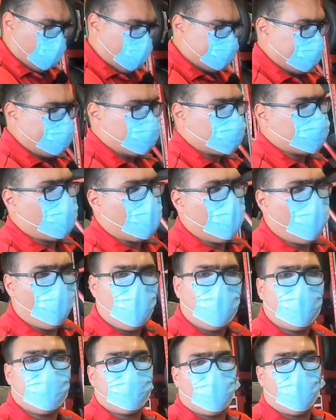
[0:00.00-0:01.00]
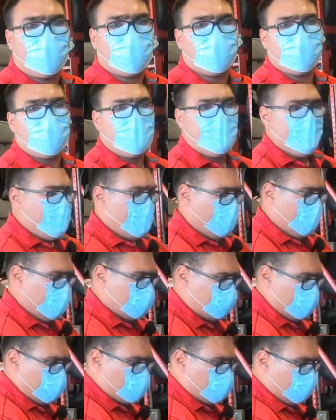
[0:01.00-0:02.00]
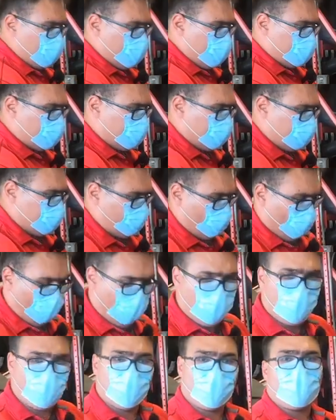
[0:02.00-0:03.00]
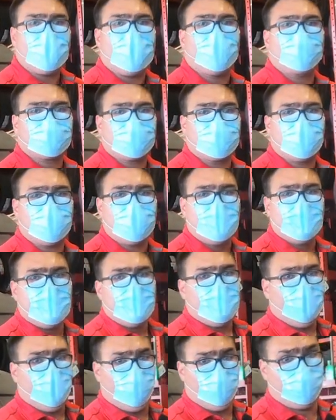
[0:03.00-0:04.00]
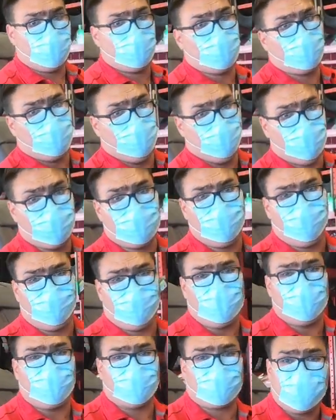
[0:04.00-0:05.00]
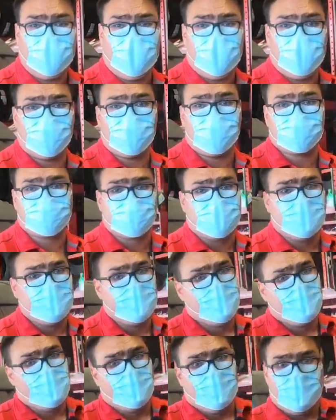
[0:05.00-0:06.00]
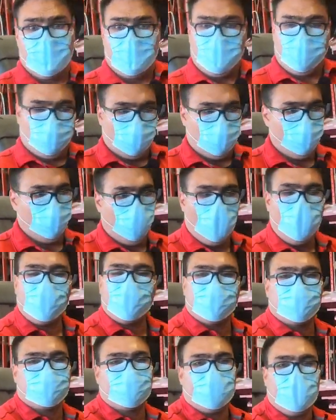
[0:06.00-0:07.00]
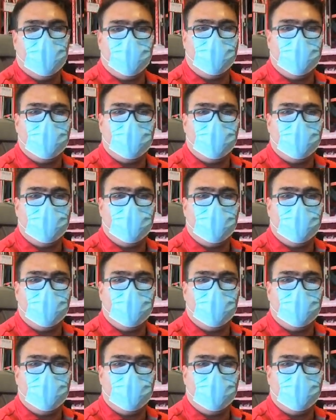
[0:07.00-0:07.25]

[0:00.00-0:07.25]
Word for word: these sensors are very important, especially because when you're out there and you you you do not deflate your tires, you poke a tire